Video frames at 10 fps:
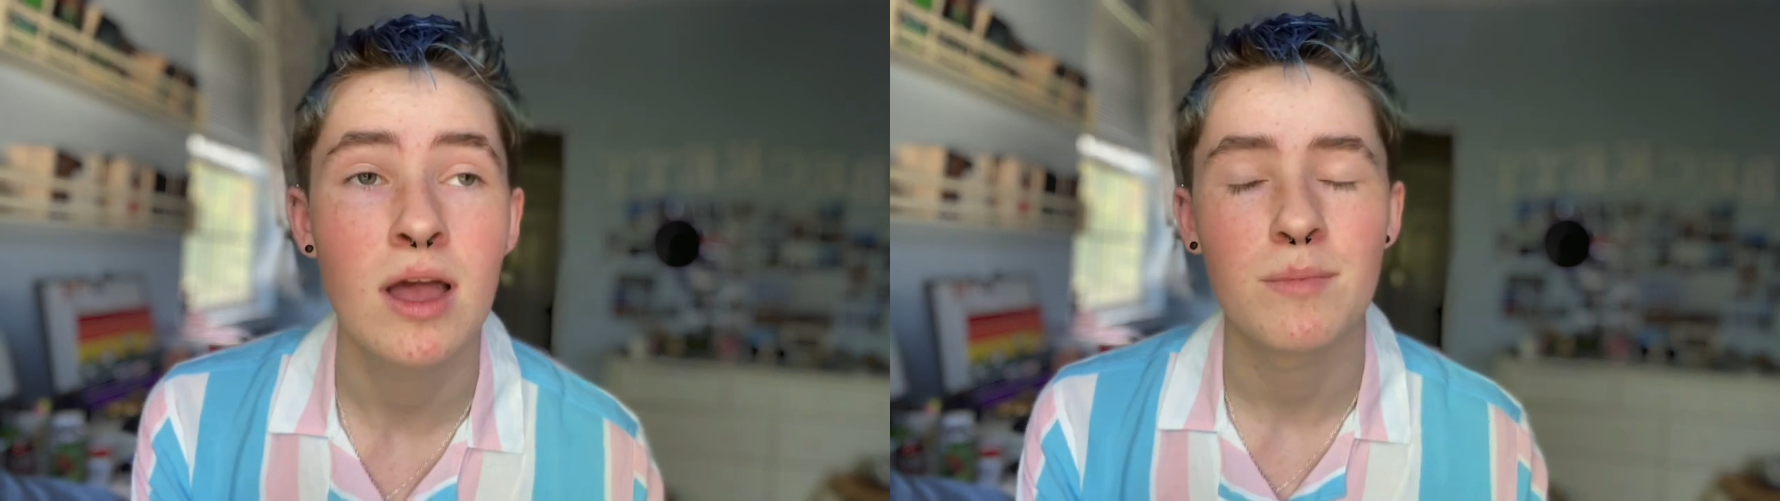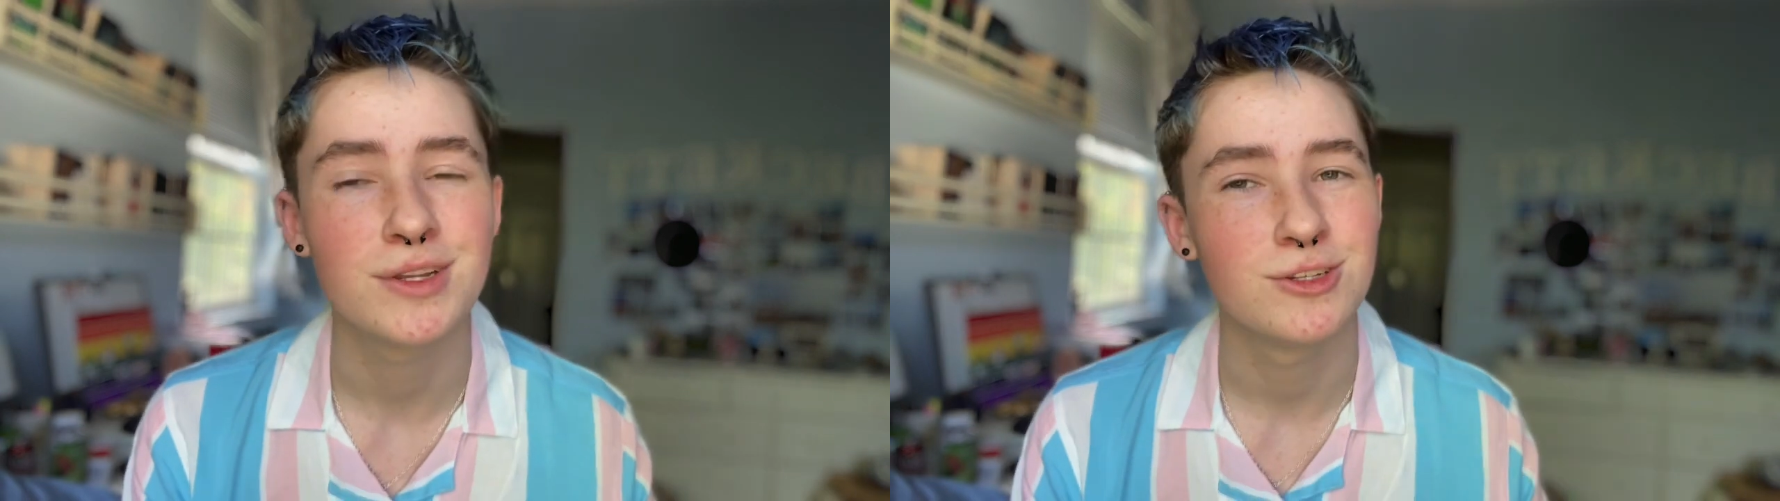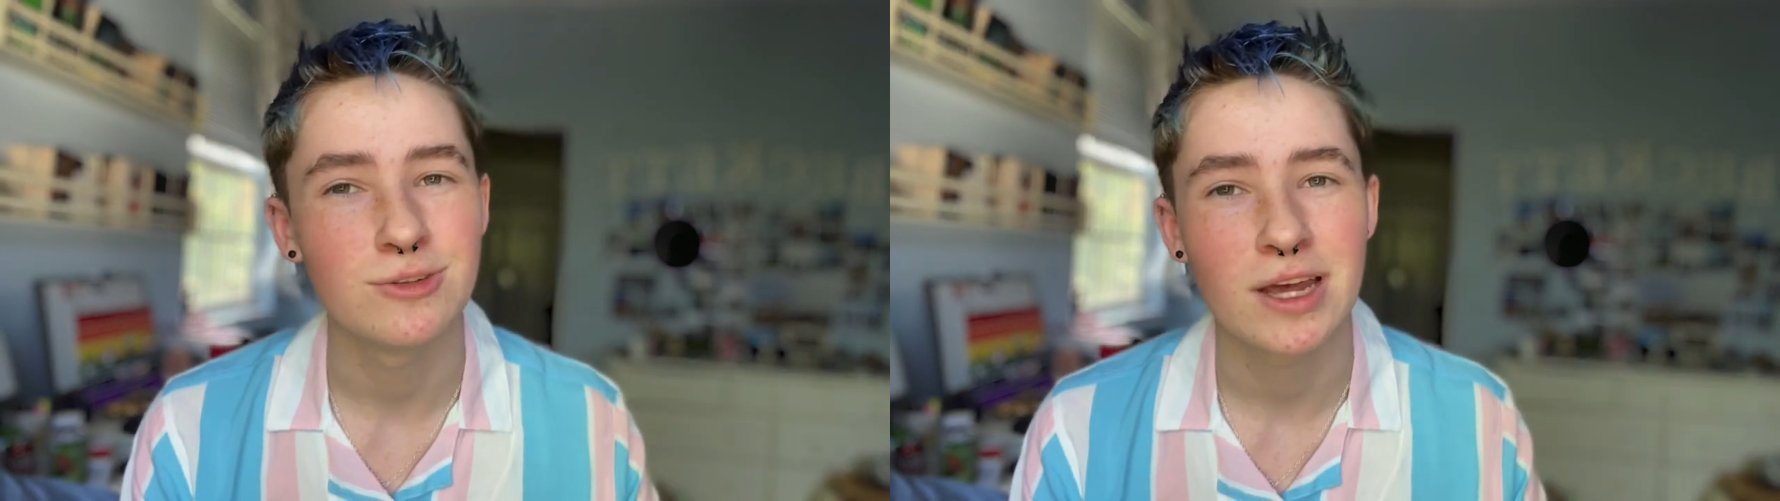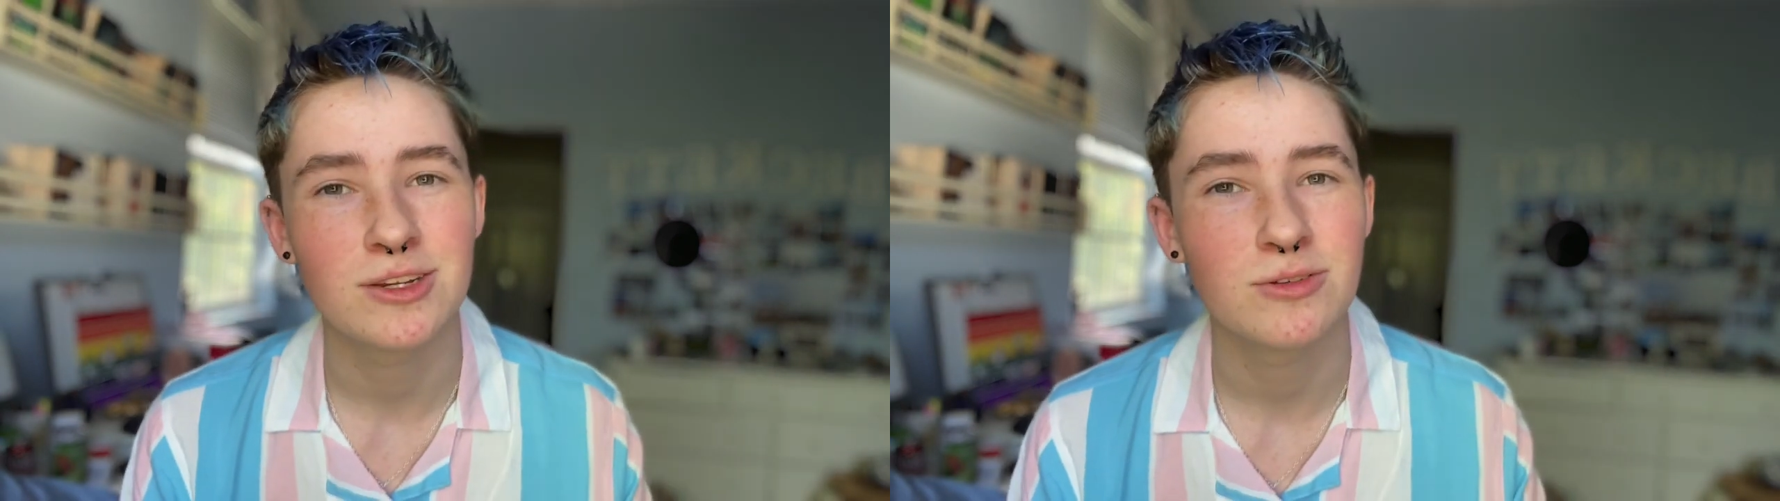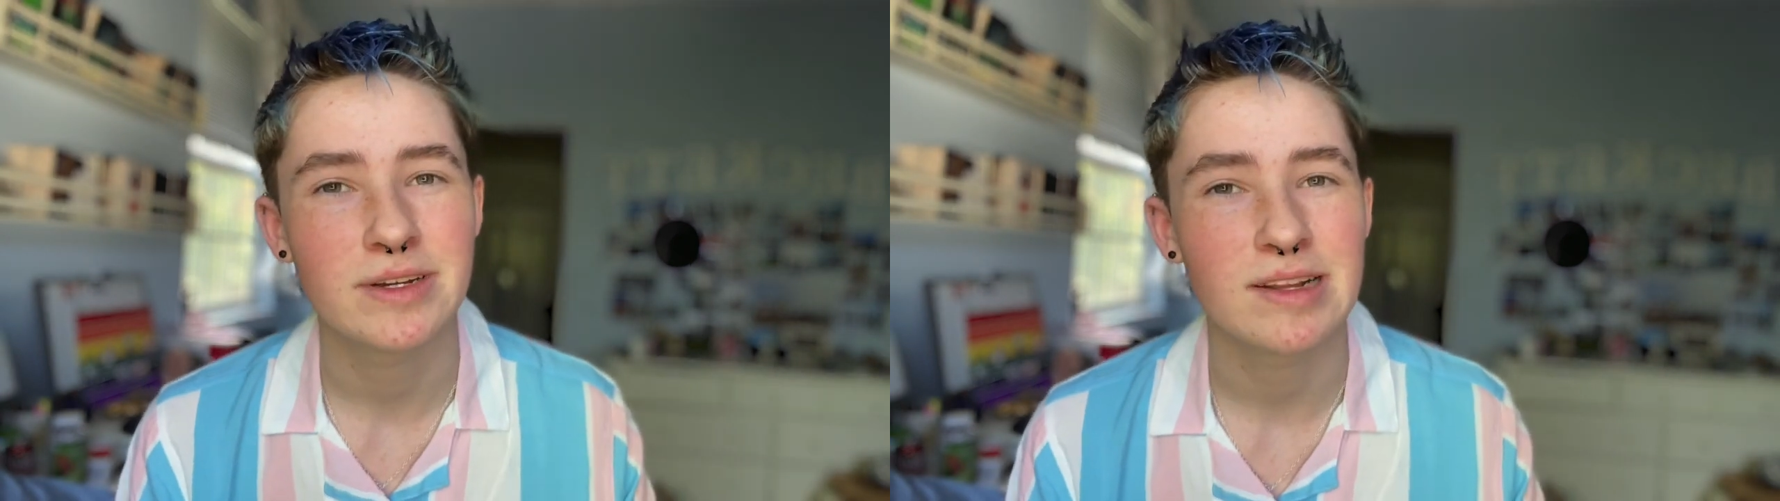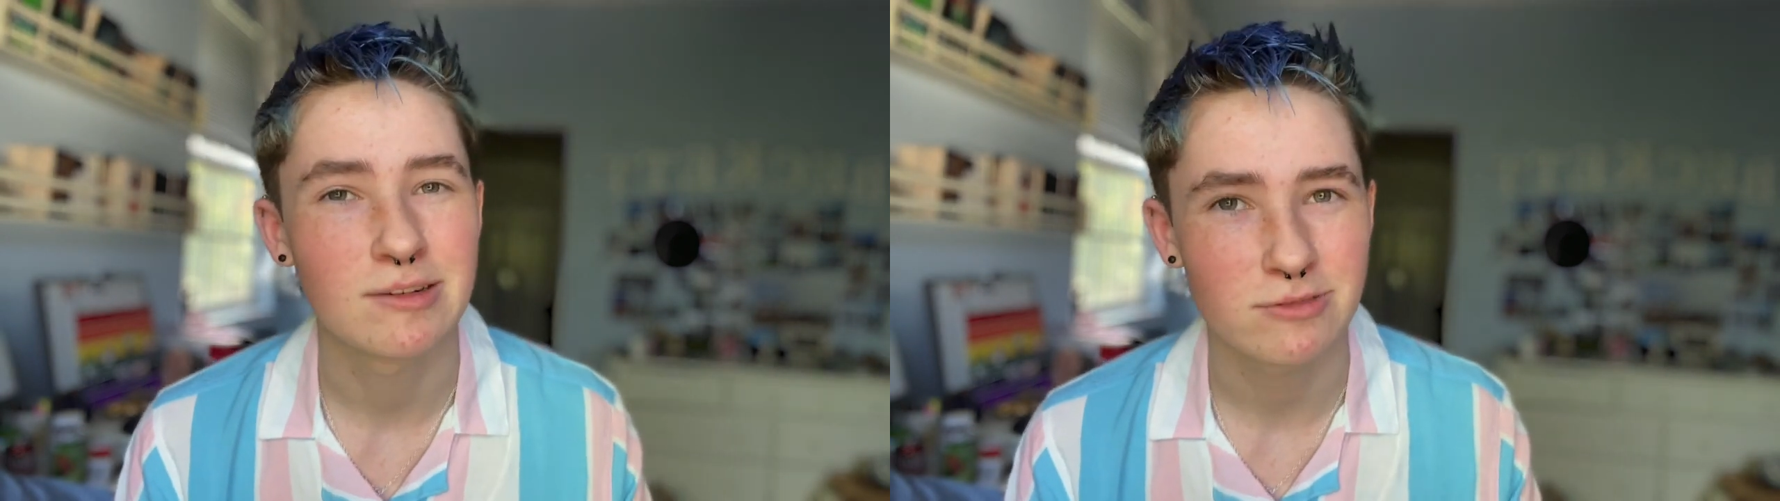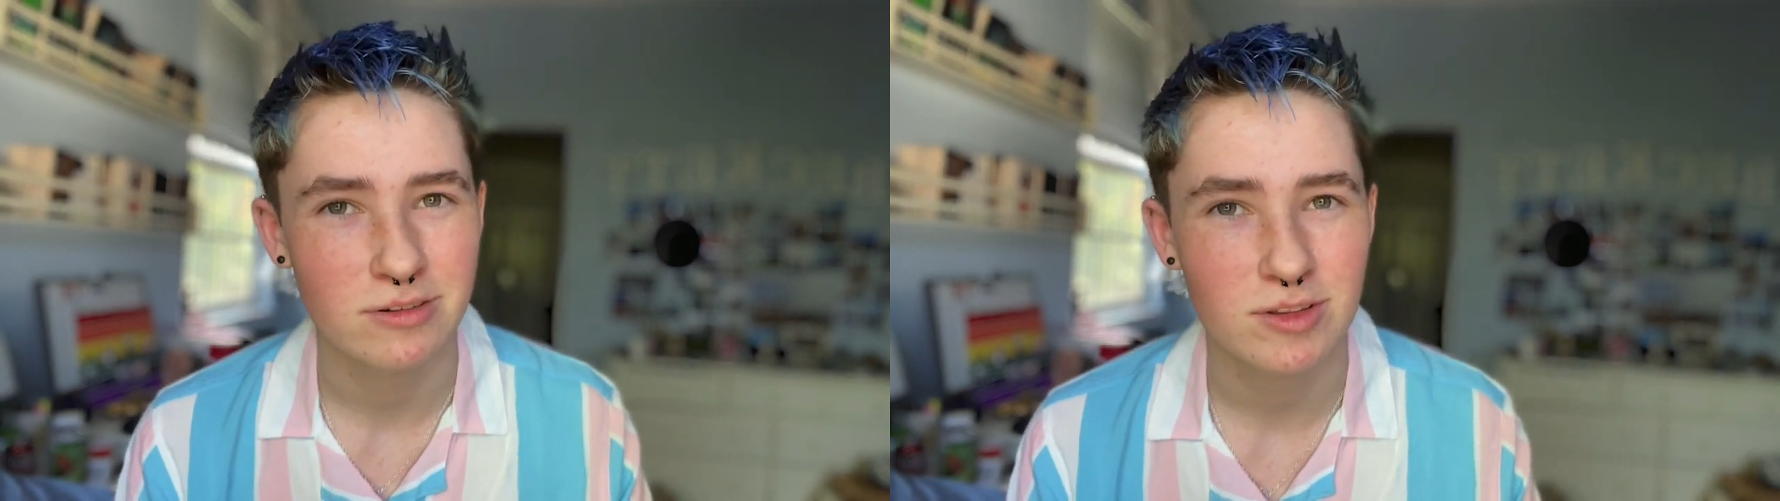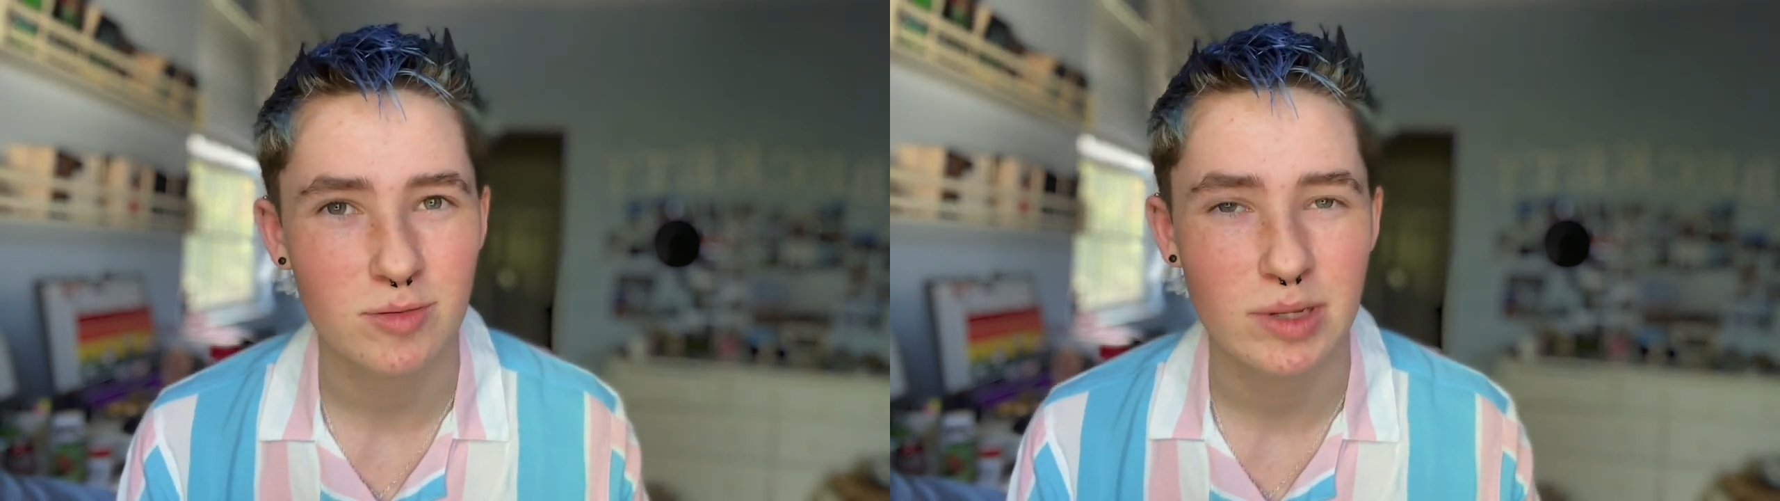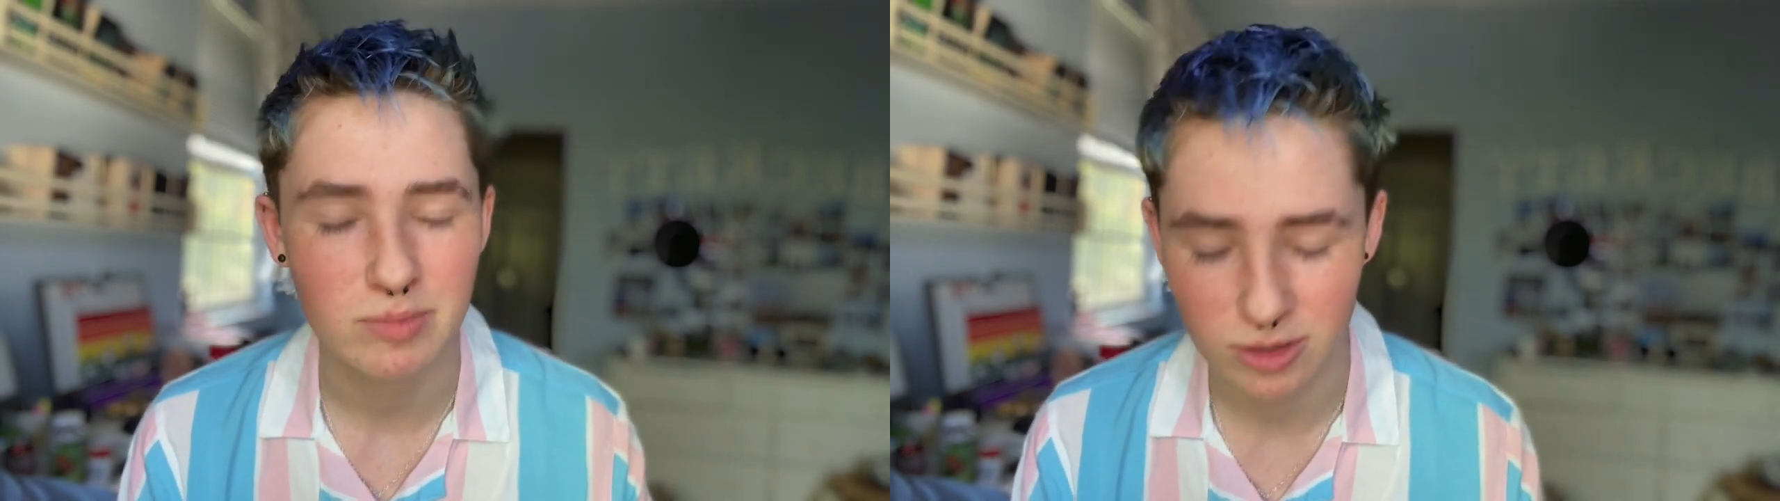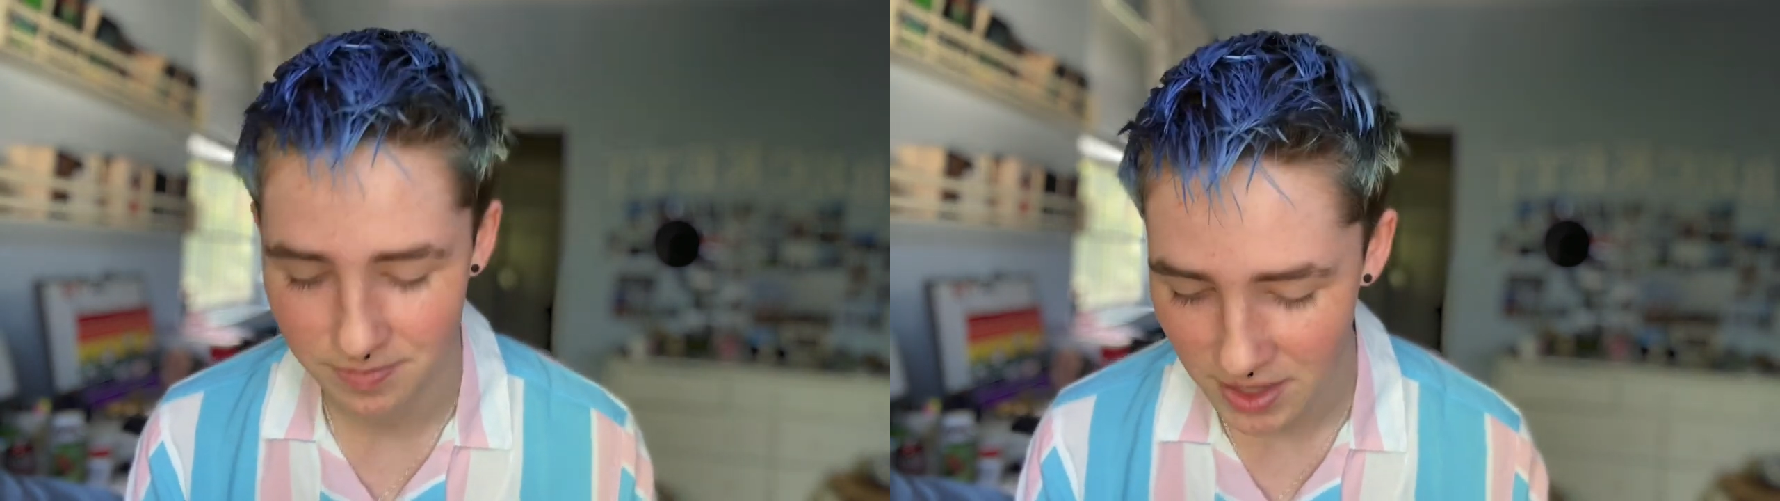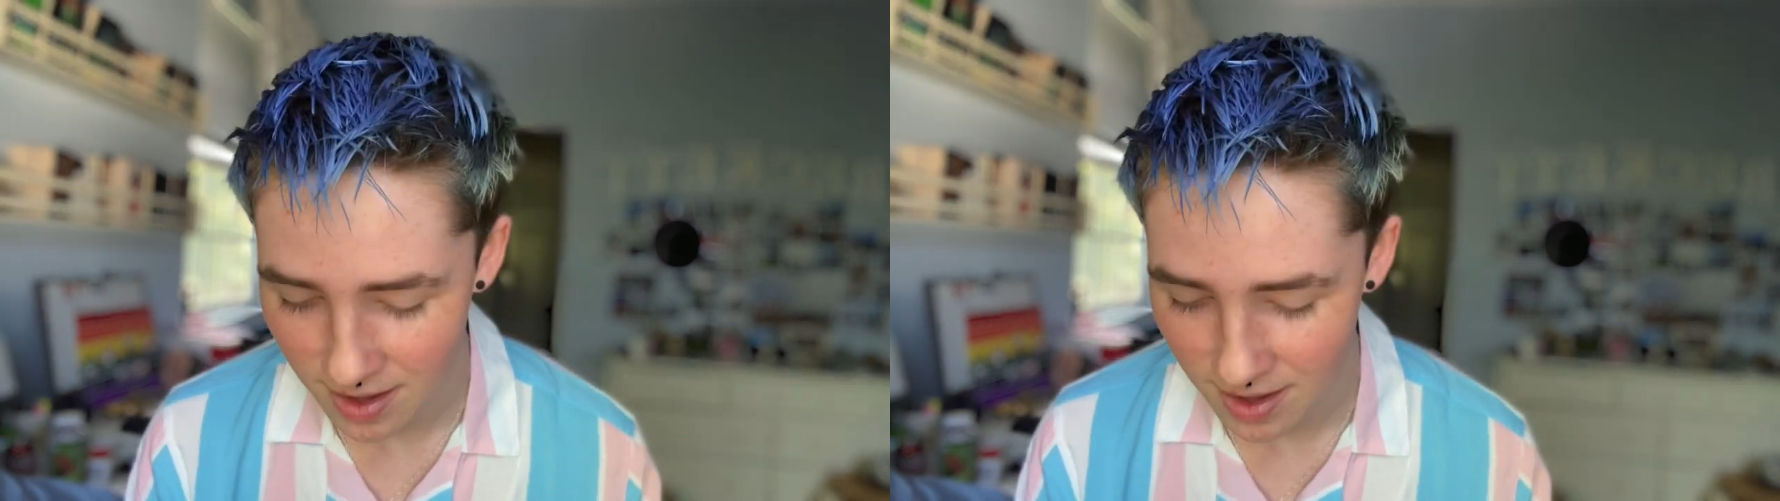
but do not do it in front of other people.